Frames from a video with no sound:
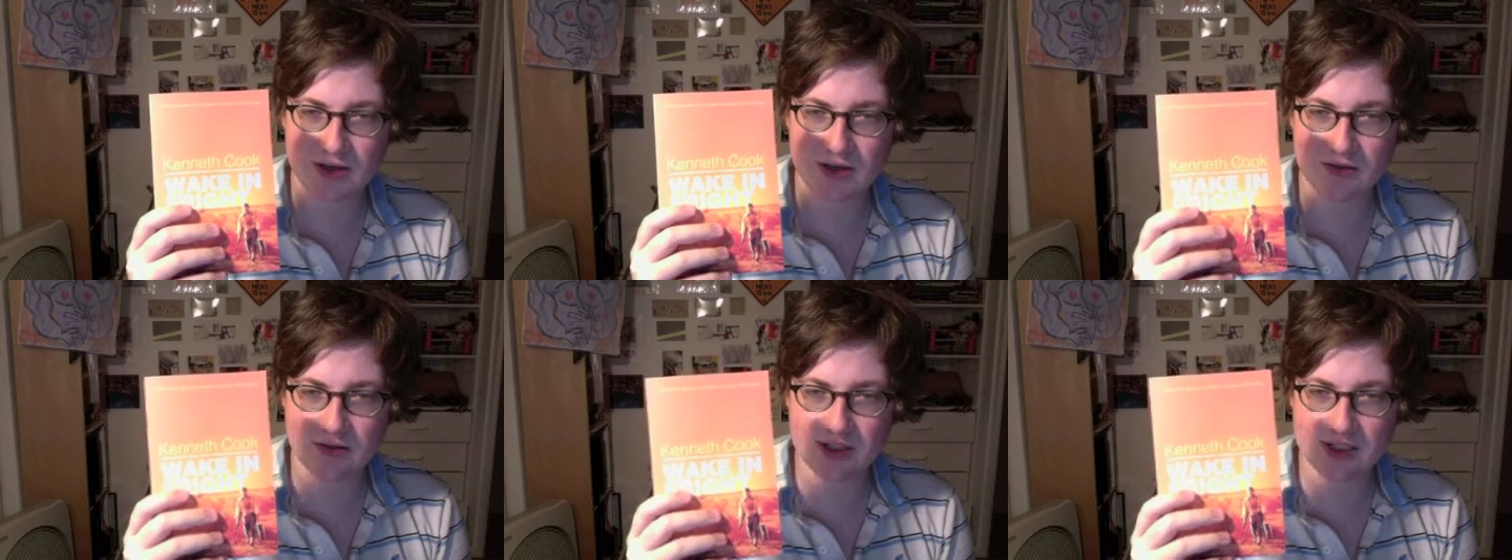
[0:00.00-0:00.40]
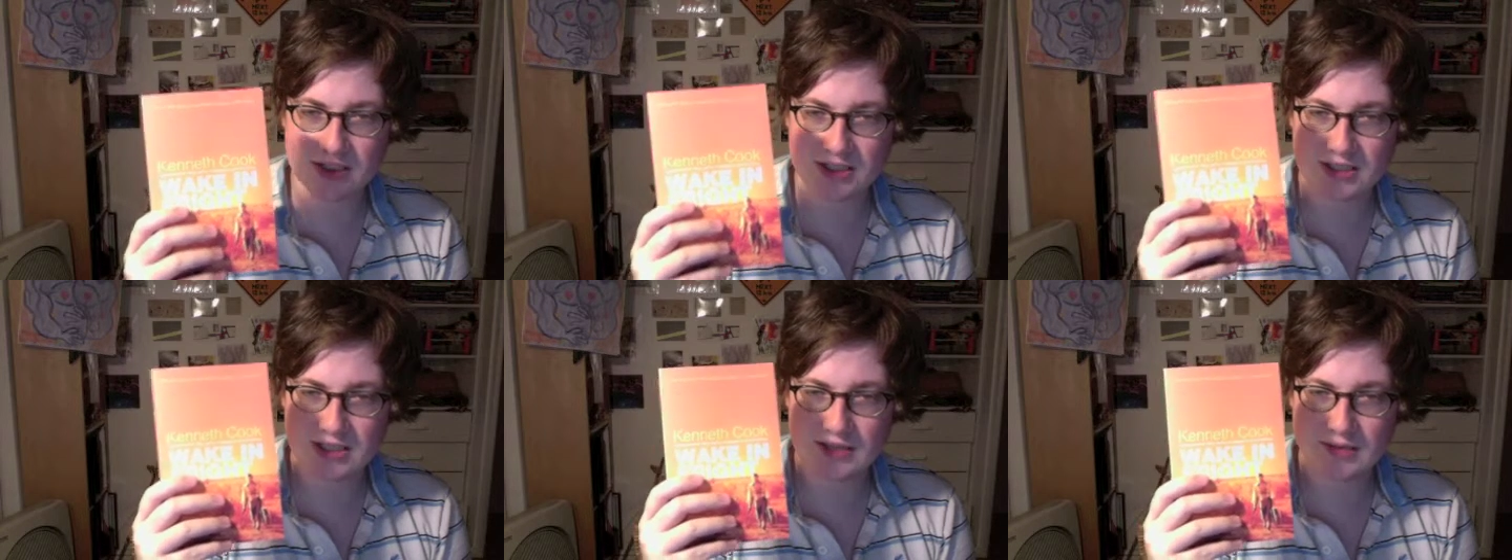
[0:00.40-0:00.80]
which is a
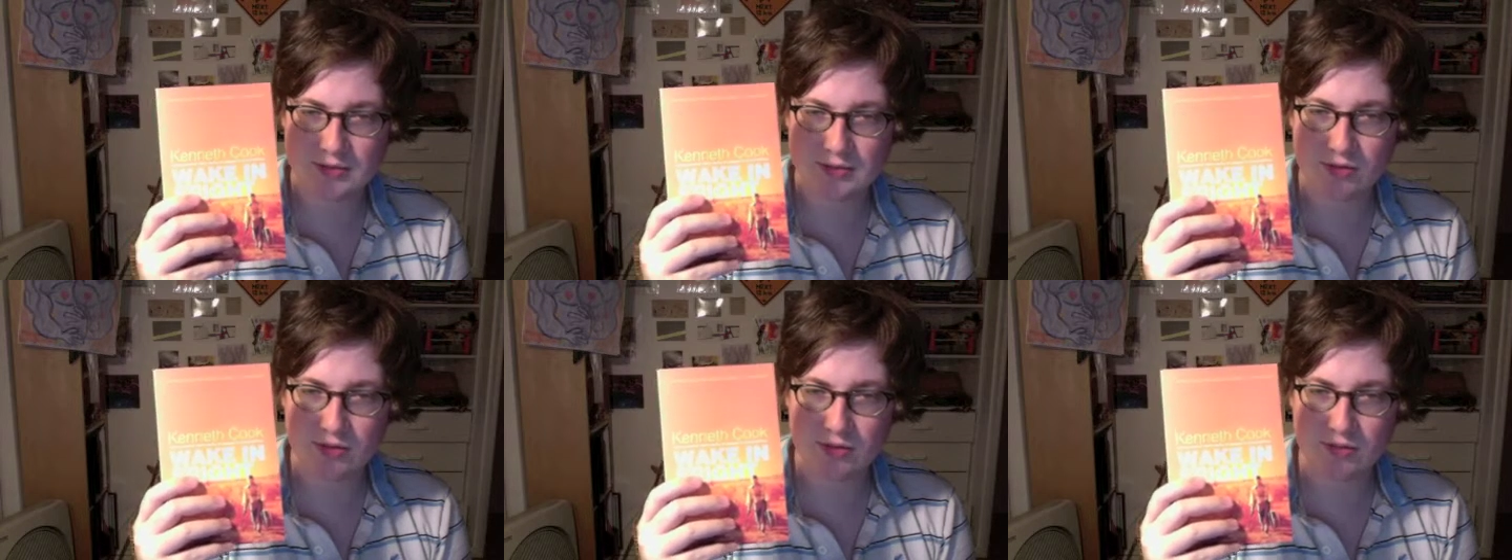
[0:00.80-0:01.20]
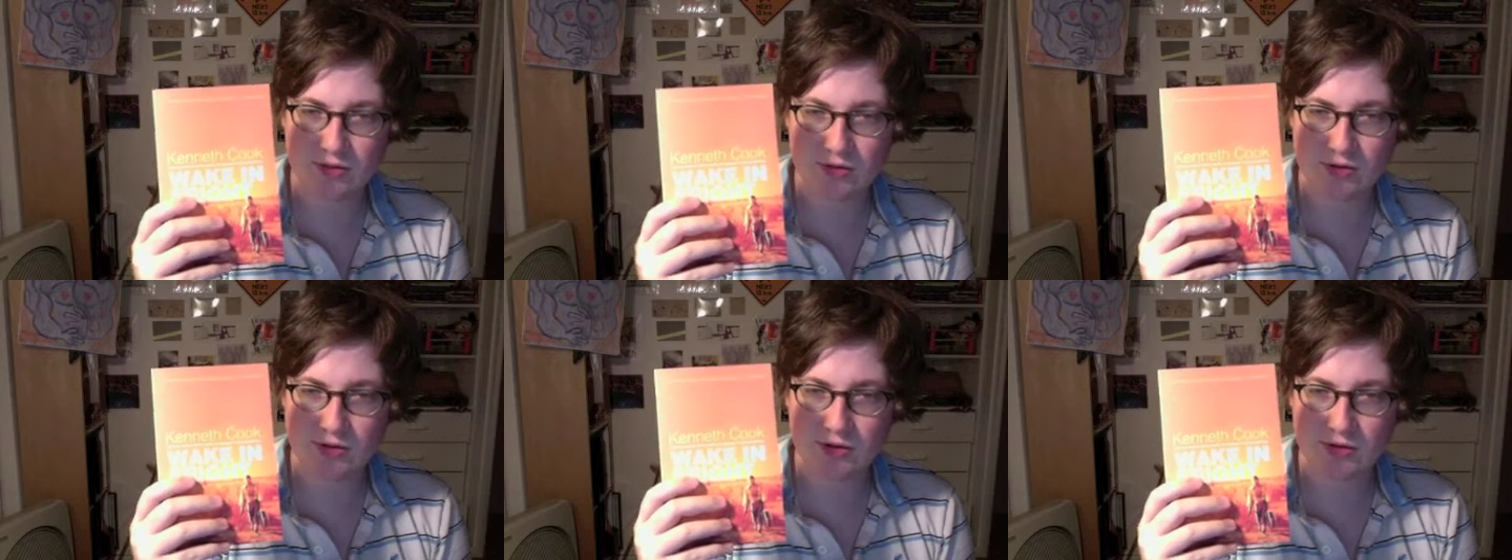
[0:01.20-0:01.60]
James Bond book,
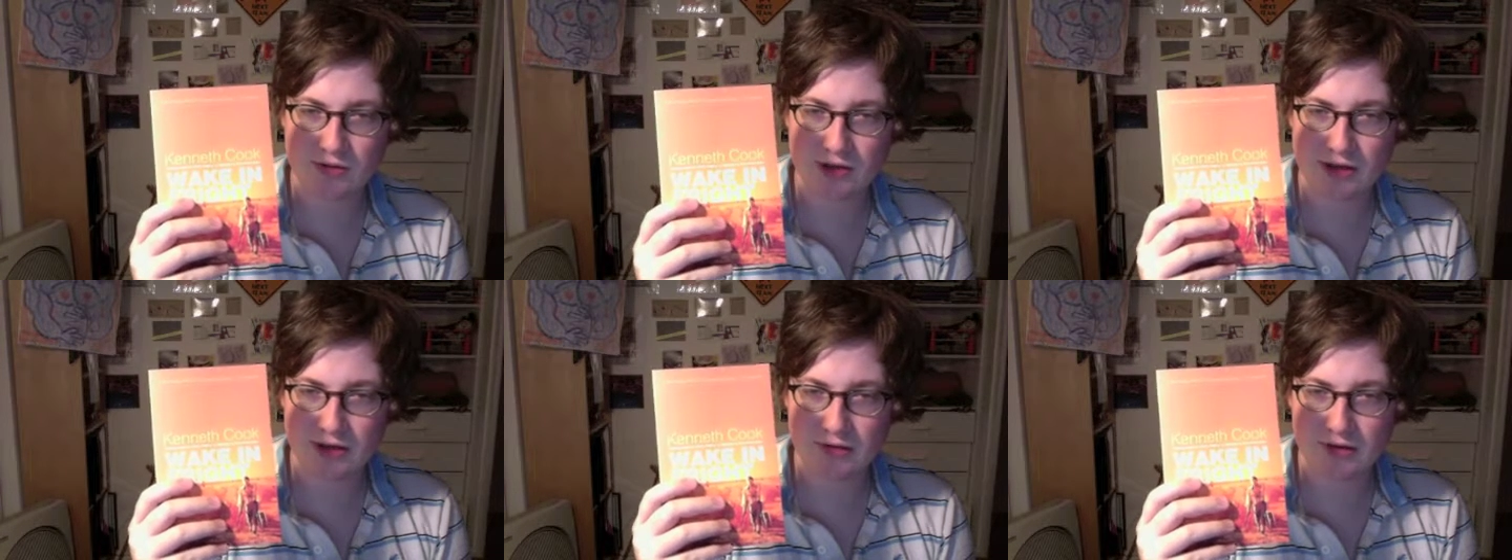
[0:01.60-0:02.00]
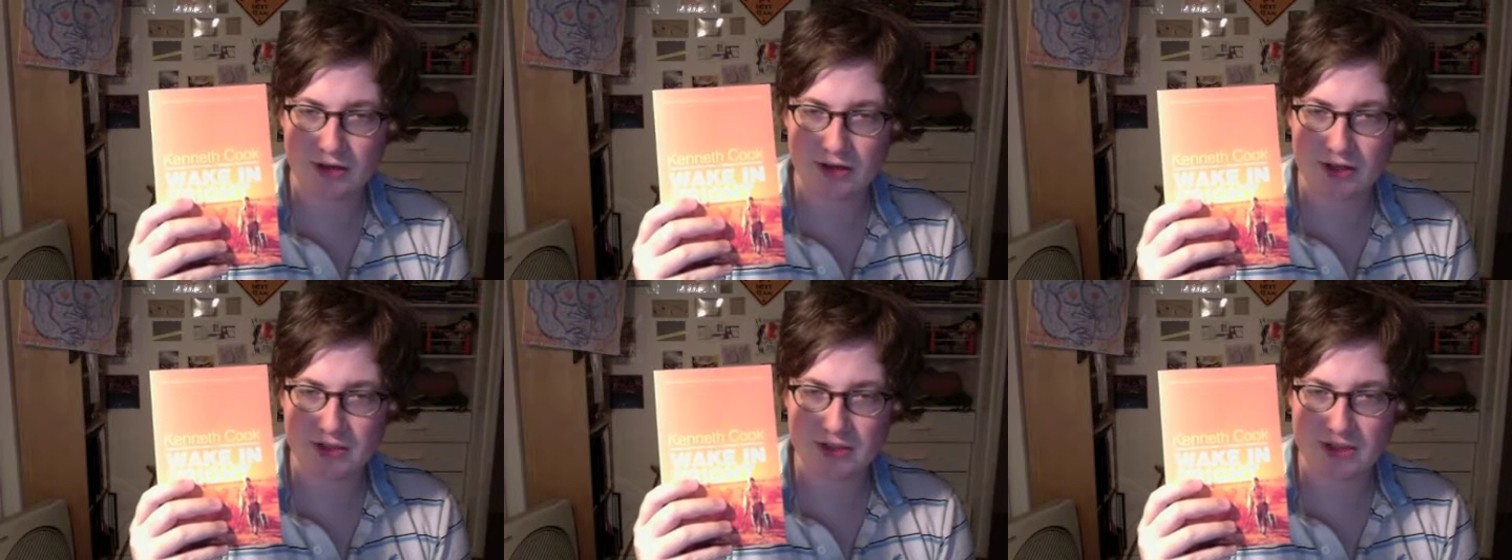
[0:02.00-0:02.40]
the one that where he
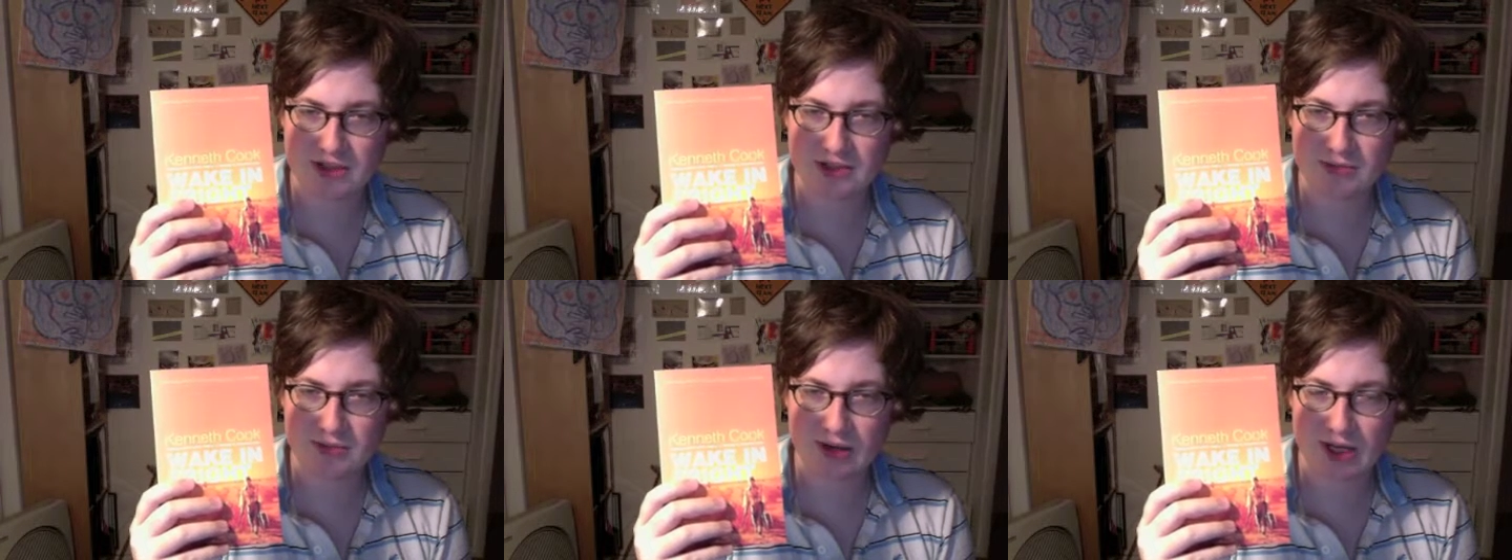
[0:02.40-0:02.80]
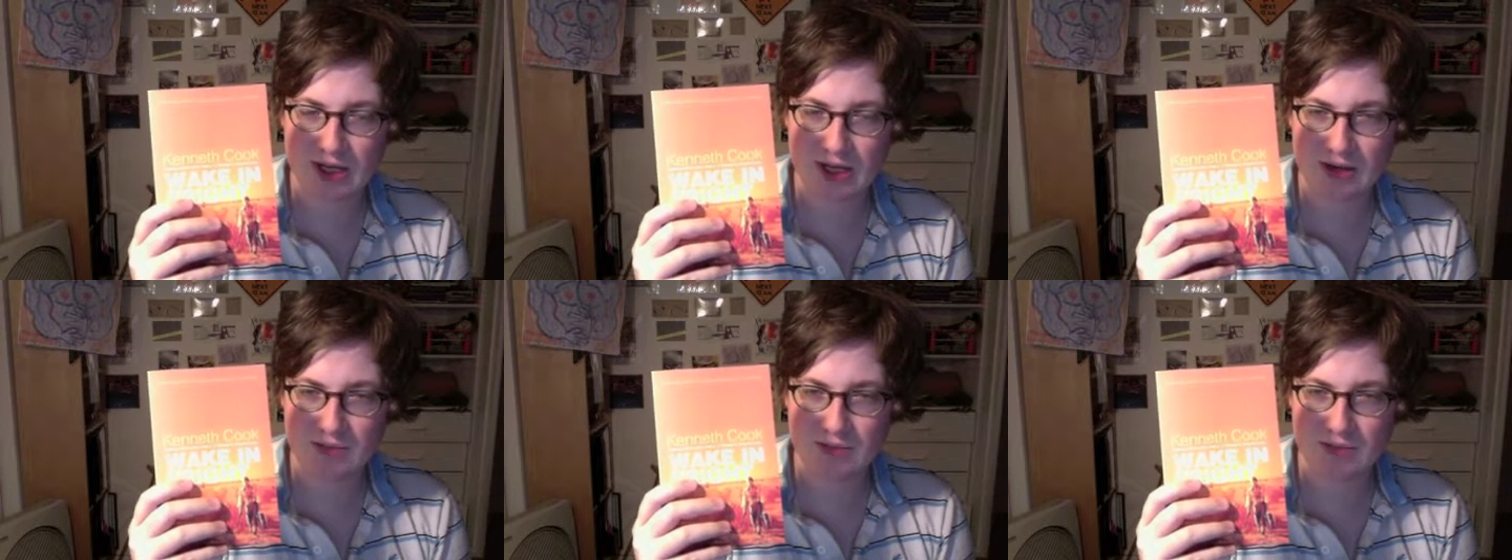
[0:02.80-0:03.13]
goes to Japan.